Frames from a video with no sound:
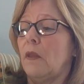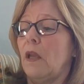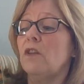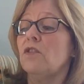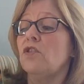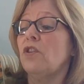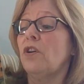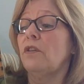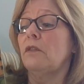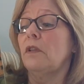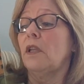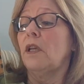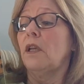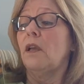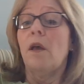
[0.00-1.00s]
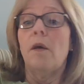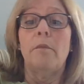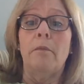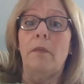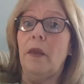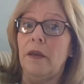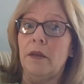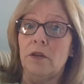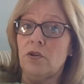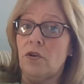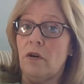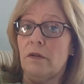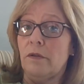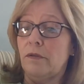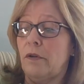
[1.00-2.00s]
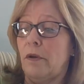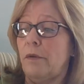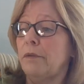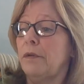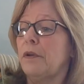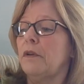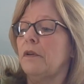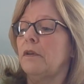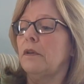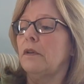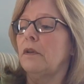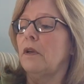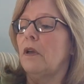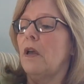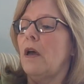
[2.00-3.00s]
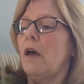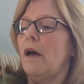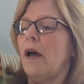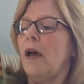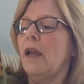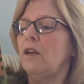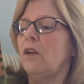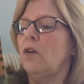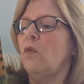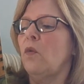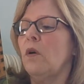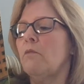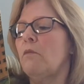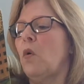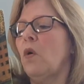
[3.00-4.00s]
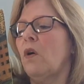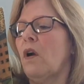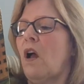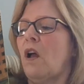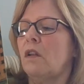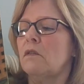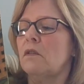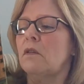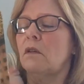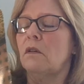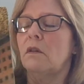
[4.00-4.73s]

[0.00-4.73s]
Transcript: And certainly Meg and Charles don't." "I know, we're morons."